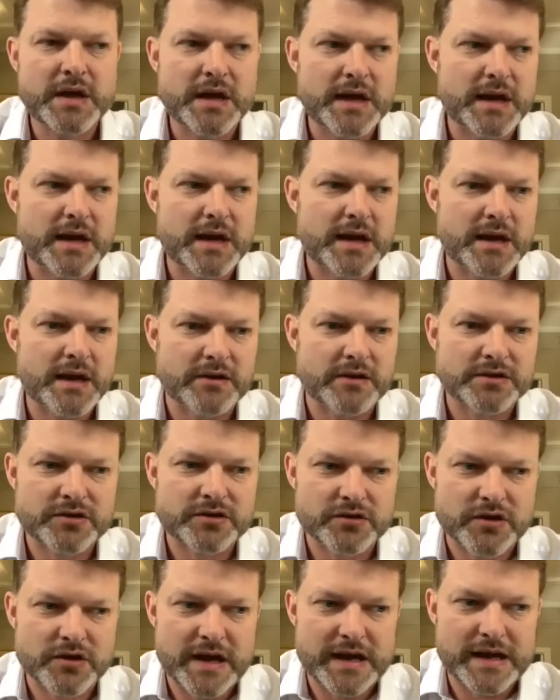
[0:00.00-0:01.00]
In
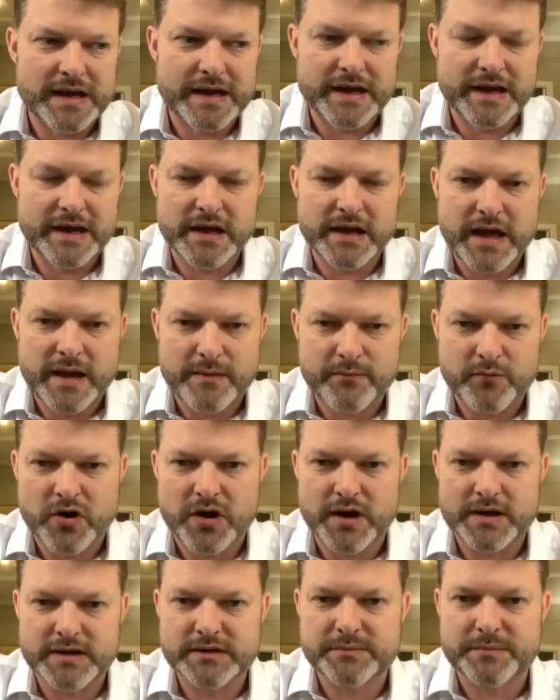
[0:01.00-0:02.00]
Australia,
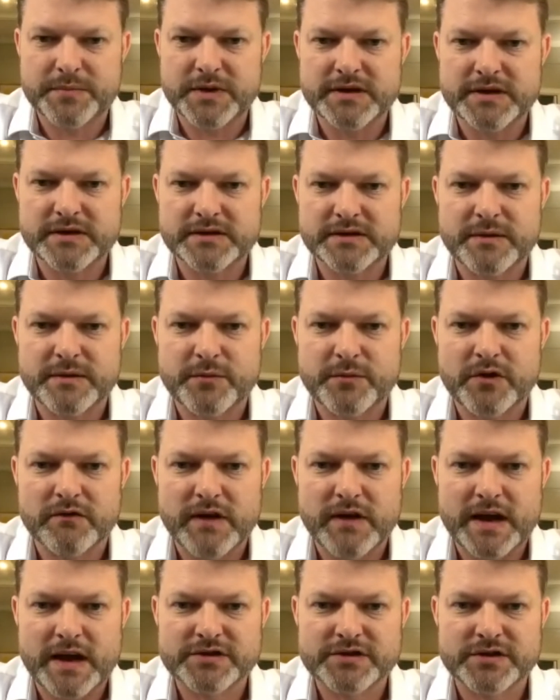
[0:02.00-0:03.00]
MRI has been somewhat
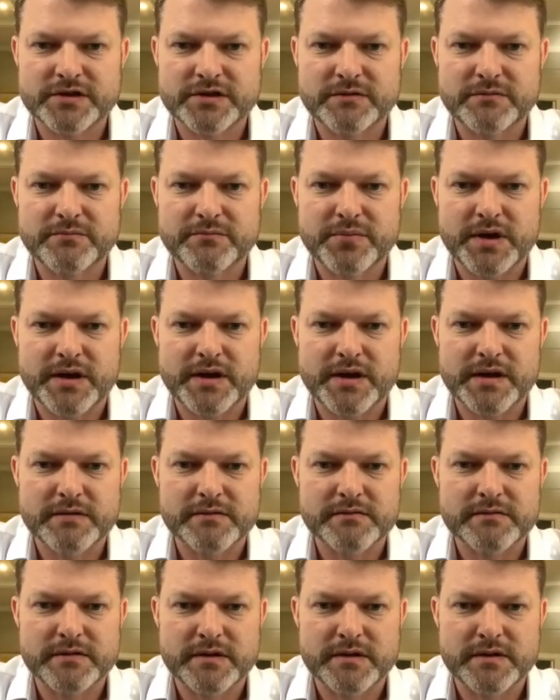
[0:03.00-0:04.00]
rationed
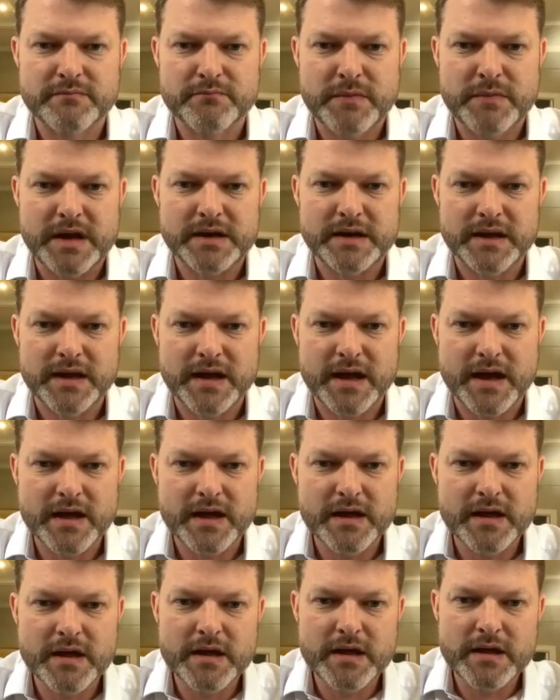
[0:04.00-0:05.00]
by Medicare.